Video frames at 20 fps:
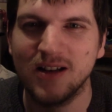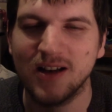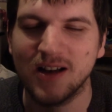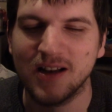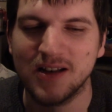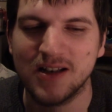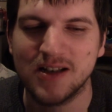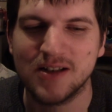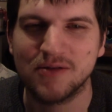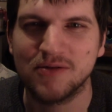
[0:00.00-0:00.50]

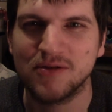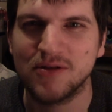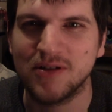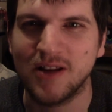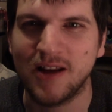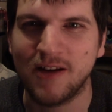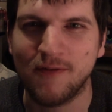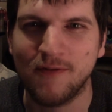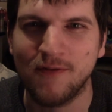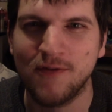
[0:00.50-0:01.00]
And these are all
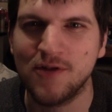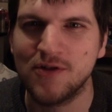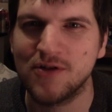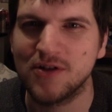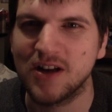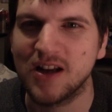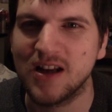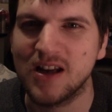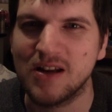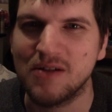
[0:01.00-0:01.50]
like
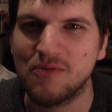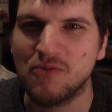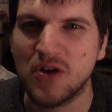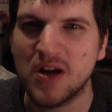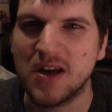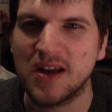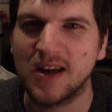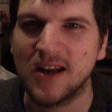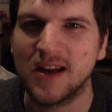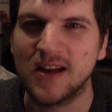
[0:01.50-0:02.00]
4-day
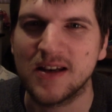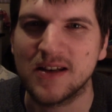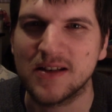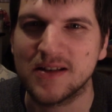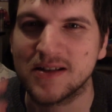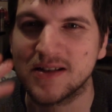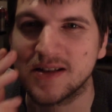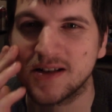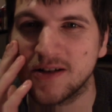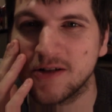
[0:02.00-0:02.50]

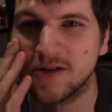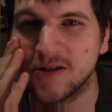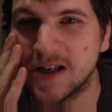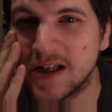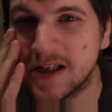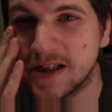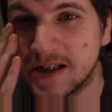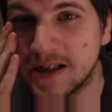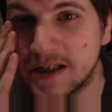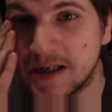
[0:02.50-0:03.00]
weekends,
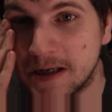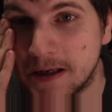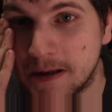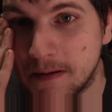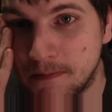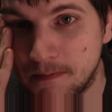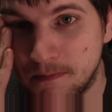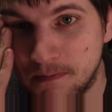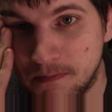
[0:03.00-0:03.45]
crazy.